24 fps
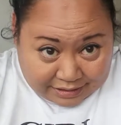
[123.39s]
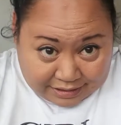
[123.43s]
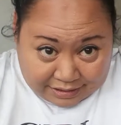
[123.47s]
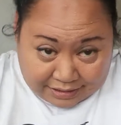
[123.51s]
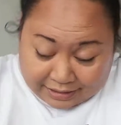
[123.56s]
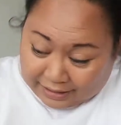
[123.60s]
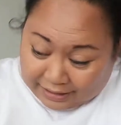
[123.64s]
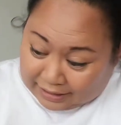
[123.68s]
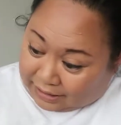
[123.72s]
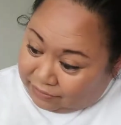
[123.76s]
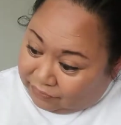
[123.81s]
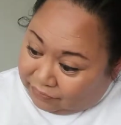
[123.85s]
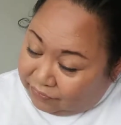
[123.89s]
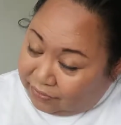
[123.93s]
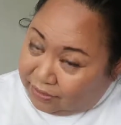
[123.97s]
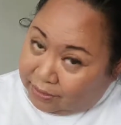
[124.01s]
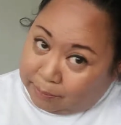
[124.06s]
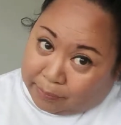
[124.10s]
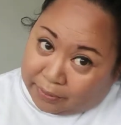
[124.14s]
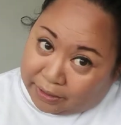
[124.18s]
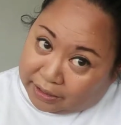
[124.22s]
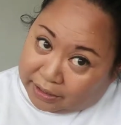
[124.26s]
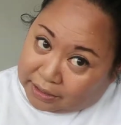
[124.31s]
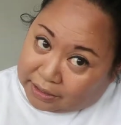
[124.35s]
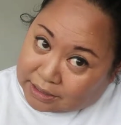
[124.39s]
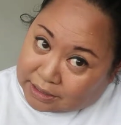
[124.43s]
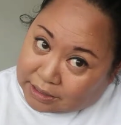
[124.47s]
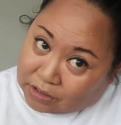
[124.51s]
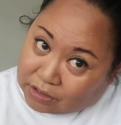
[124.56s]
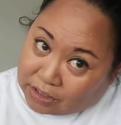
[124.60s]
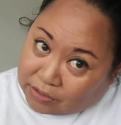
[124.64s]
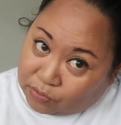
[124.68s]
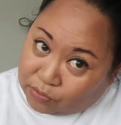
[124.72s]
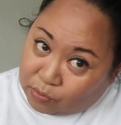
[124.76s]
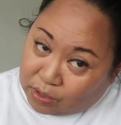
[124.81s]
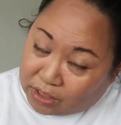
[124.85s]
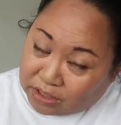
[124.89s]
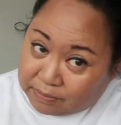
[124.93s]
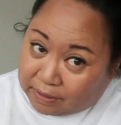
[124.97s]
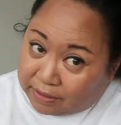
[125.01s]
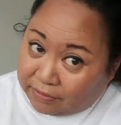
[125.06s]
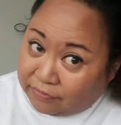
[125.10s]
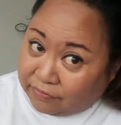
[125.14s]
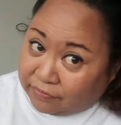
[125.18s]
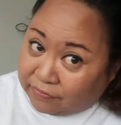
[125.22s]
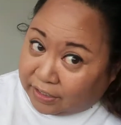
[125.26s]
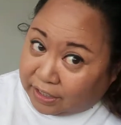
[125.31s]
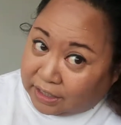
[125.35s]
kind of in a bun because I tried to wash my
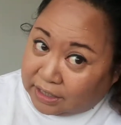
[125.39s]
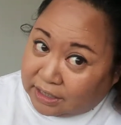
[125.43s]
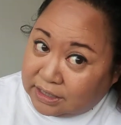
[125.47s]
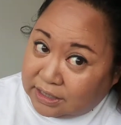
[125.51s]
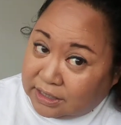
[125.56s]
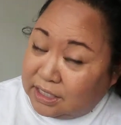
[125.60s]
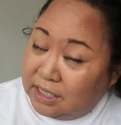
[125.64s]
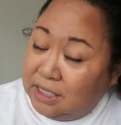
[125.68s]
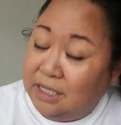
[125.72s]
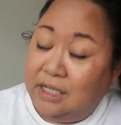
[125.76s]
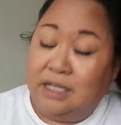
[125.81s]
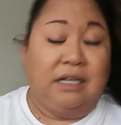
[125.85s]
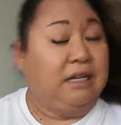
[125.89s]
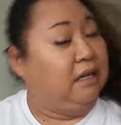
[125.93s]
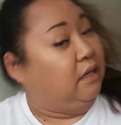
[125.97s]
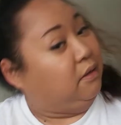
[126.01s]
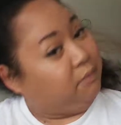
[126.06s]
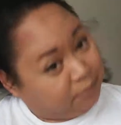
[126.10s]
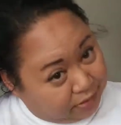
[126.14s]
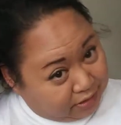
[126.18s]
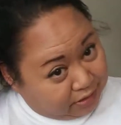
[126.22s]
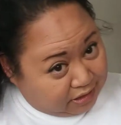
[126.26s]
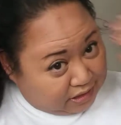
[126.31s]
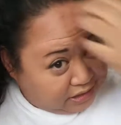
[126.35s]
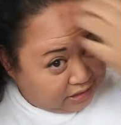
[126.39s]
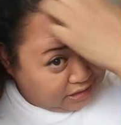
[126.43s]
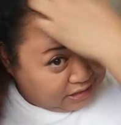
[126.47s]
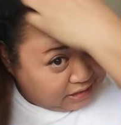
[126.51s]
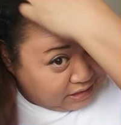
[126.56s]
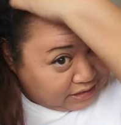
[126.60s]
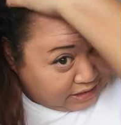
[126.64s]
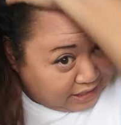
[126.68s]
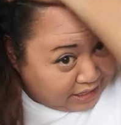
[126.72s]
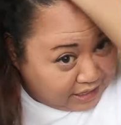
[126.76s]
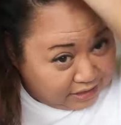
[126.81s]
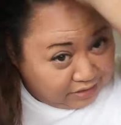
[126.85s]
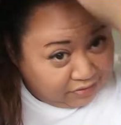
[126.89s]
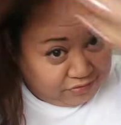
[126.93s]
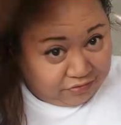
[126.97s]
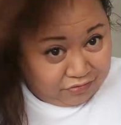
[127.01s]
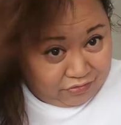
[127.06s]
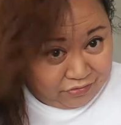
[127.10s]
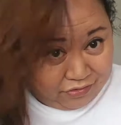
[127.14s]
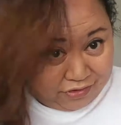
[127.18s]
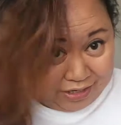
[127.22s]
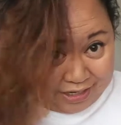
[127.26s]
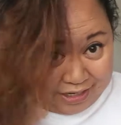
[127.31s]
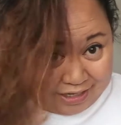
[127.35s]
face. But this is kind
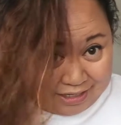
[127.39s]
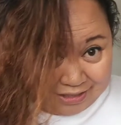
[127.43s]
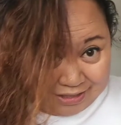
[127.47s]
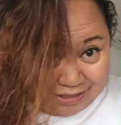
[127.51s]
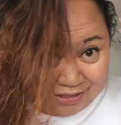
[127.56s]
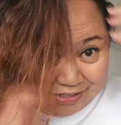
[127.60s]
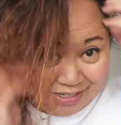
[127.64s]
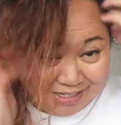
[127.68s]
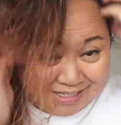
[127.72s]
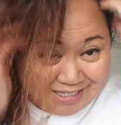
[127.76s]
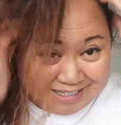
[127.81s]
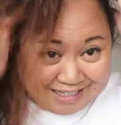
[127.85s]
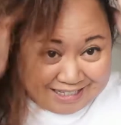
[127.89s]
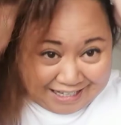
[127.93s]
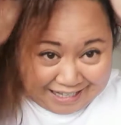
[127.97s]
of what it looks